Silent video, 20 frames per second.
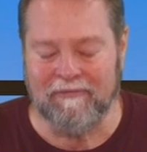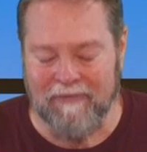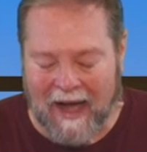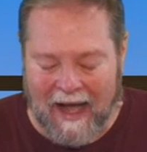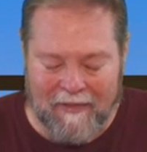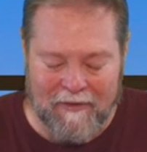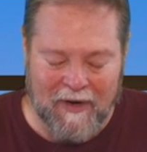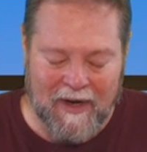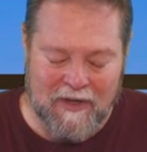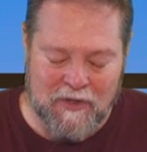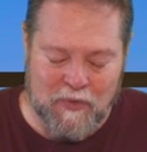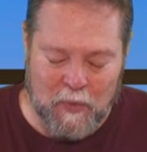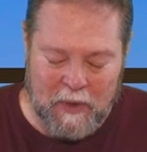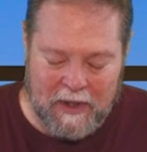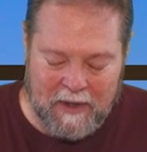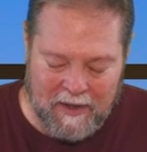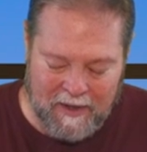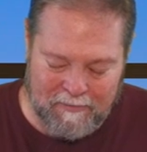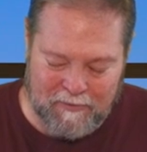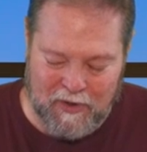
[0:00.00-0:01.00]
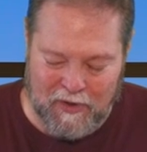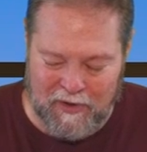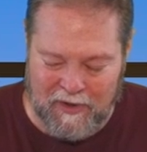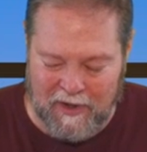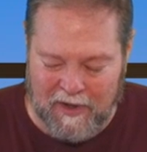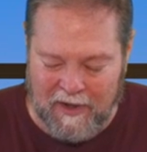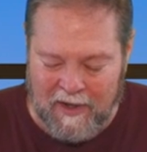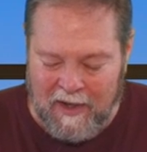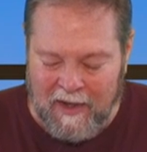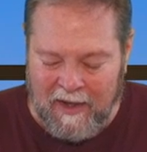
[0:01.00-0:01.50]
Father, as we come to
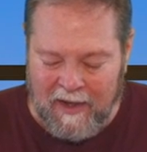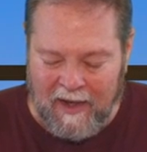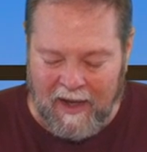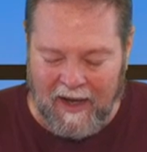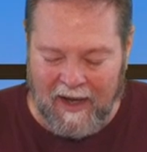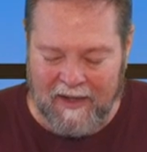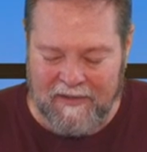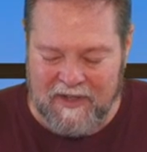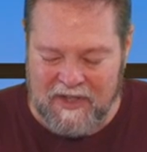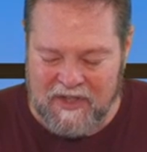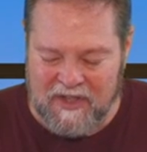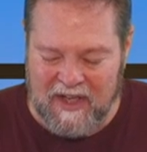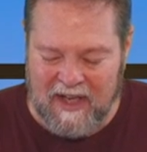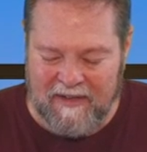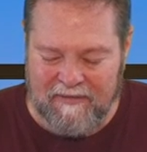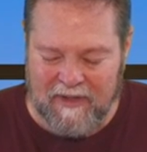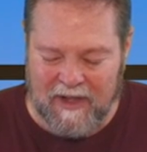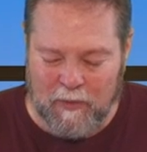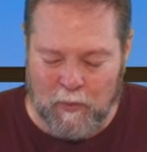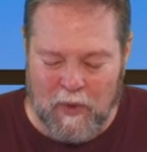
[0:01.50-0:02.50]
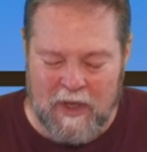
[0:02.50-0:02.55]
you uh, this evening,